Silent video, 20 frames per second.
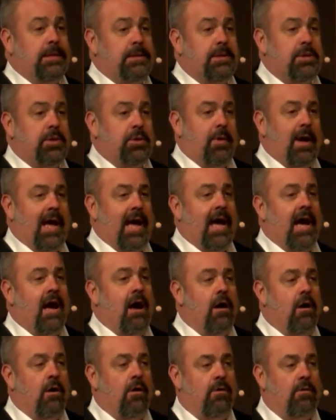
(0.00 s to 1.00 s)
as to
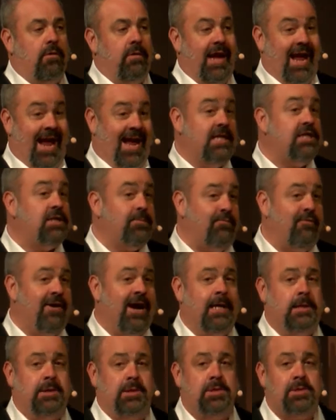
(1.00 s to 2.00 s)
how
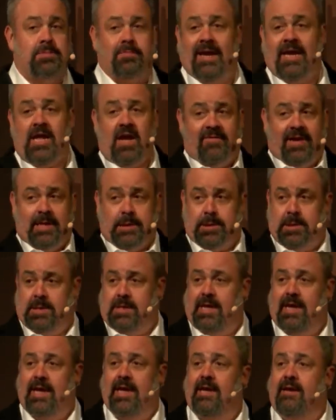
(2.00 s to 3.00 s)
enterprises, many of us
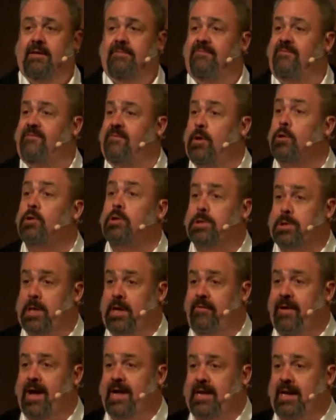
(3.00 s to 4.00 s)
in here
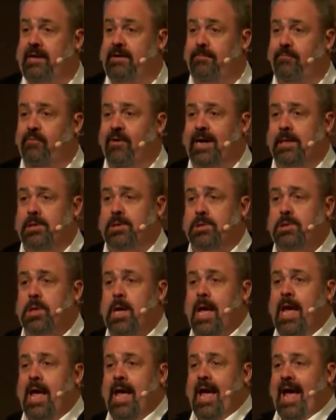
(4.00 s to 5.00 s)
focusing around
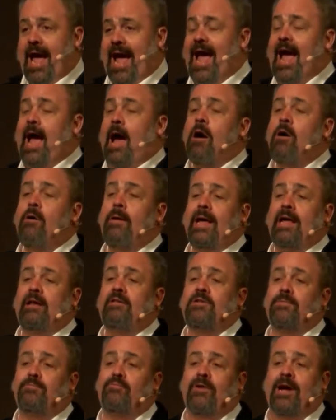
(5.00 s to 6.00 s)
enterprises, how
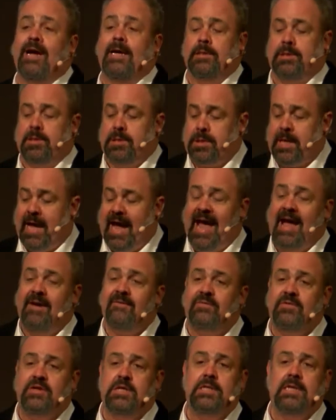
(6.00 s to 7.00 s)
enterprises
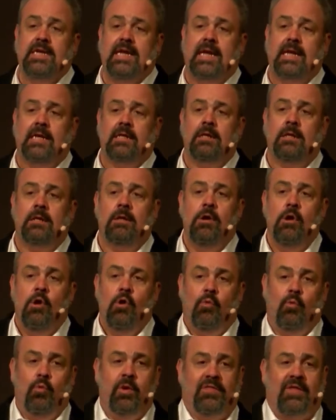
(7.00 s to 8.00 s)
have to deal
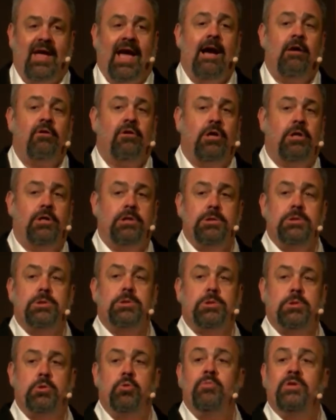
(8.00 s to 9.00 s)
with our
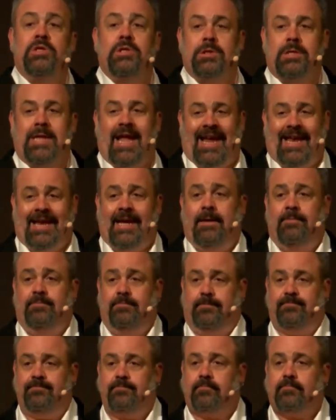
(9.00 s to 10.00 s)
consumers'
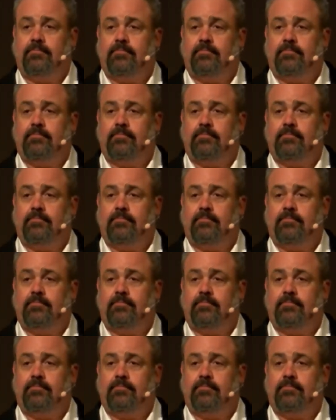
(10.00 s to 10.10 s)
data.